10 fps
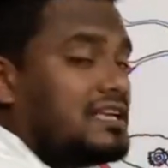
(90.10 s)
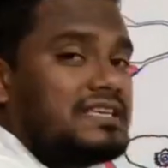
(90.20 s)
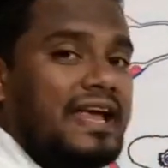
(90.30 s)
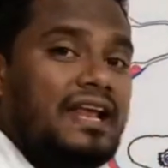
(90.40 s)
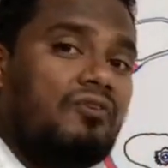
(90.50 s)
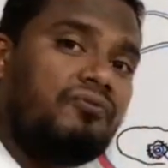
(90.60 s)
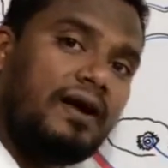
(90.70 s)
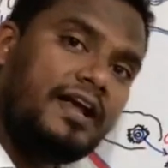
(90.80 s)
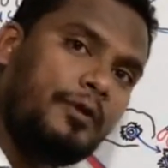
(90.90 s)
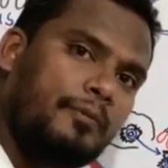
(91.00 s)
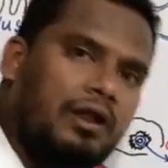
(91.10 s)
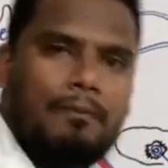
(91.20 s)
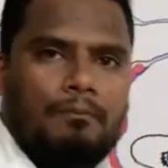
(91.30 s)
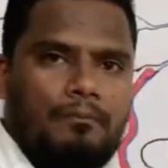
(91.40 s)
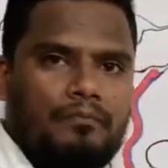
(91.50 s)
as
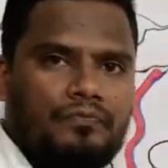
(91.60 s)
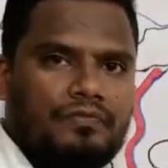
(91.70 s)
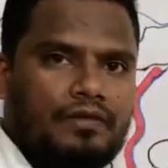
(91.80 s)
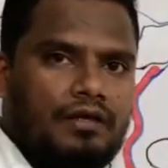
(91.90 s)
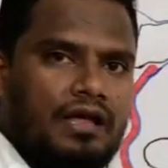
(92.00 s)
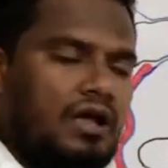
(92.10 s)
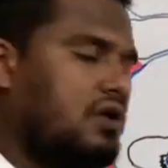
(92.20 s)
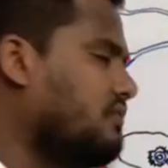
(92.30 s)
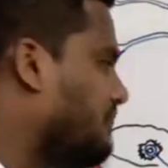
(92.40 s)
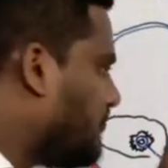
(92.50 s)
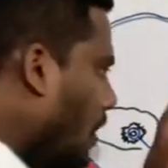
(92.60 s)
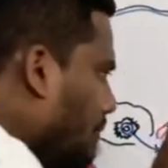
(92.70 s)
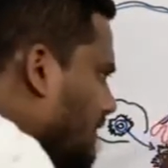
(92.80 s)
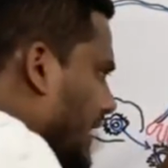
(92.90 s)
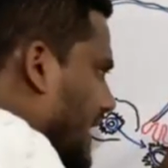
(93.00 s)
infundibulum.
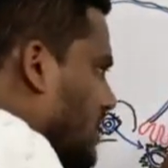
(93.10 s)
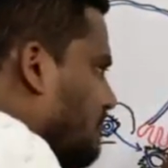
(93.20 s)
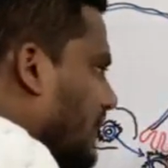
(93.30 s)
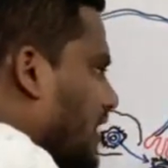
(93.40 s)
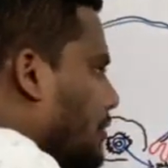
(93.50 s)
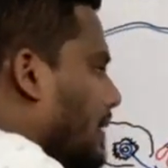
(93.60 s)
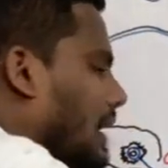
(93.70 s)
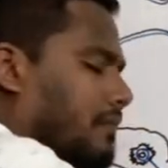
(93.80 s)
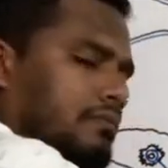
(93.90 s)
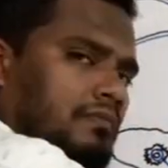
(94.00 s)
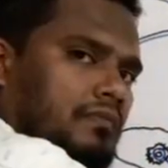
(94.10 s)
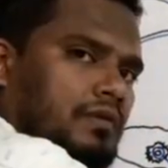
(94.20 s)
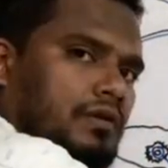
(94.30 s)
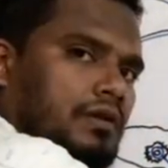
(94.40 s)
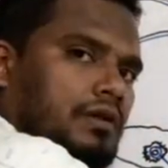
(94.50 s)
From the infundibulum,
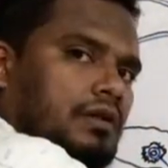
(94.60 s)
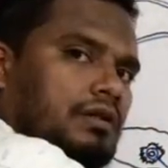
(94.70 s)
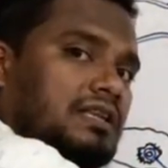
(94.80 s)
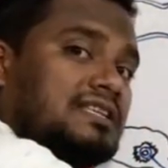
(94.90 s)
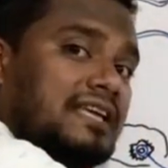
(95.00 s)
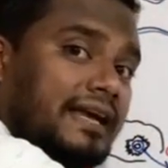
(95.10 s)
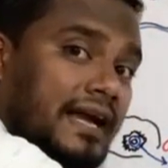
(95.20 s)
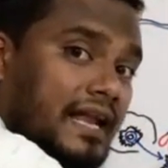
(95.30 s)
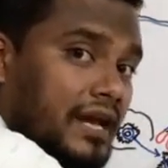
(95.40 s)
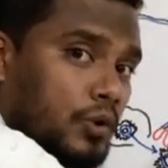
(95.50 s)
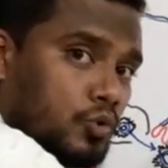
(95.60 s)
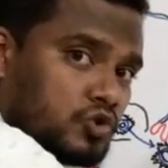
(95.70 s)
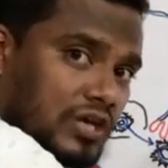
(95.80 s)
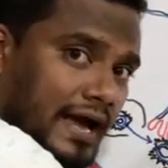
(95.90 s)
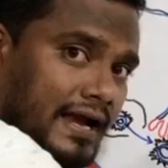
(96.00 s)
the secondary
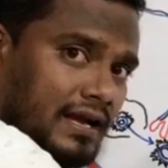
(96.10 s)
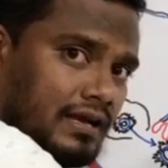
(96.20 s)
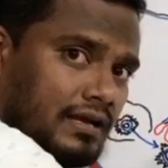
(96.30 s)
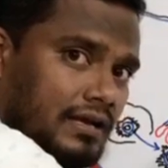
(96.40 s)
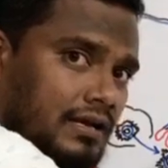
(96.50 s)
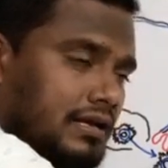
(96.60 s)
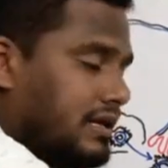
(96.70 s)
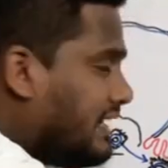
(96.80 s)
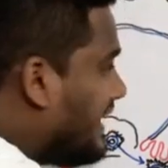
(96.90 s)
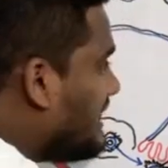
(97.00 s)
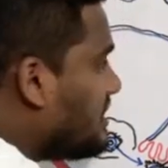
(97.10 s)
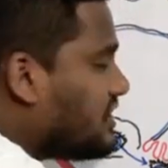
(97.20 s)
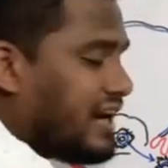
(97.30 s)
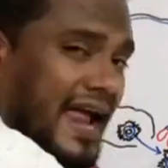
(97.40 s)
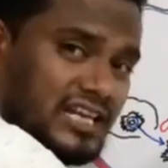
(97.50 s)
oocyte
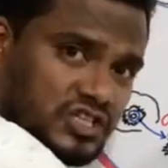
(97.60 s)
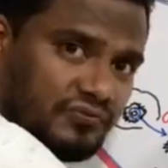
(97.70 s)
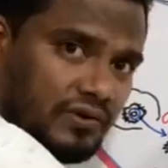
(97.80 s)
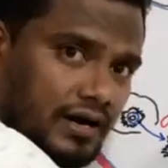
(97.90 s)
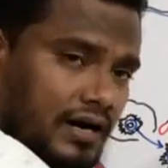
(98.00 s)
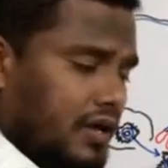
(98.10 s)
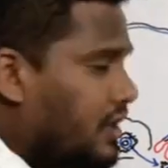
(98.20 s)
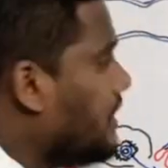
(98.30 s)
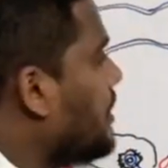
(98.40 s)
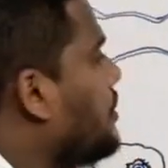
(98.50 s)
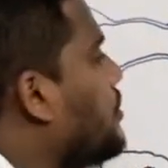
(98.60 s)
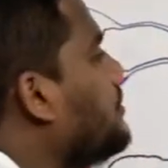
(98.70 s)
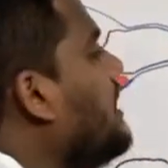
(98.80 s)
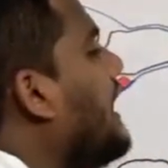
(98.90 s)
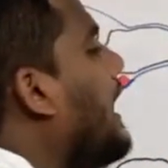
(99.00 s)
get transferred to
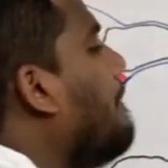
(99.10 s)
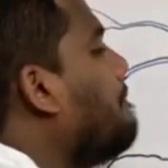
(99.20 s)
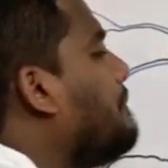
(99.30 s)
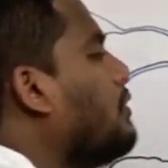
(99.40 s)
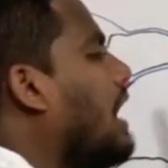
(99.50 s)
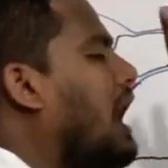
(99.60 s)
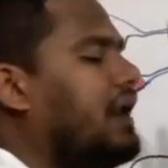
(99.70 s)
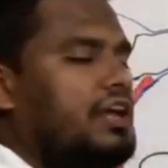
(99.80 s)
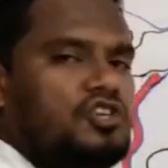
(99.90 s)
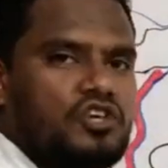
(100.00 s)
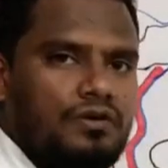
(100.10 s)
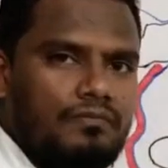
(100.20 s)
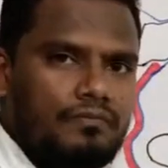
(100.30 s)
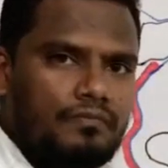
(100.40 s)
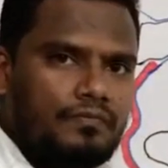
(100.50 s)
the ampulla region
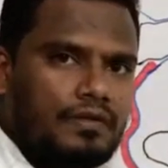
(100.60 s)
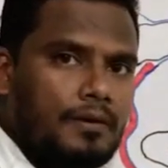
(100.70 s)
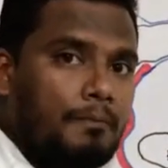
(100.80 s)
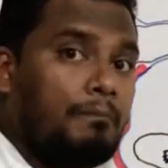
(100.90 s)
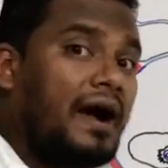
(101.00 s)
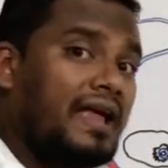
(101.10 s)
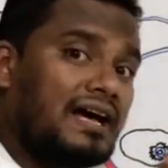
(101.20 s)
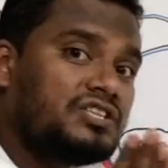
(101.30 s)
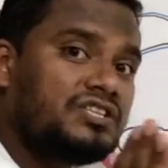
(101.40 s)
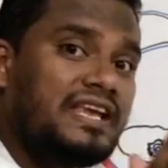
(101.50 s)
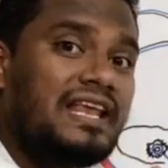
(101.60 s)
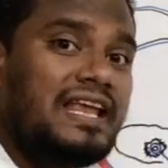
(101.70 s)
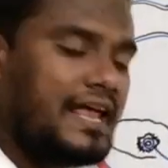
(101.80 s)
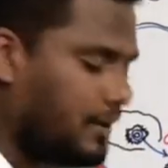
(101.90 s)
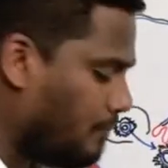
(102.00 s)
by a
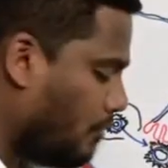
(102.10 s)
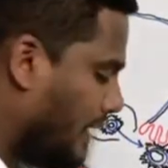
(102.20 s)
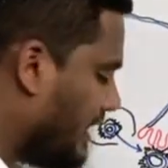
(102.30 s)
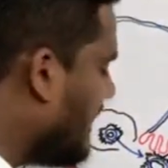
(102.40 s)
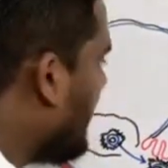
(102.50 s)
ciliary movement.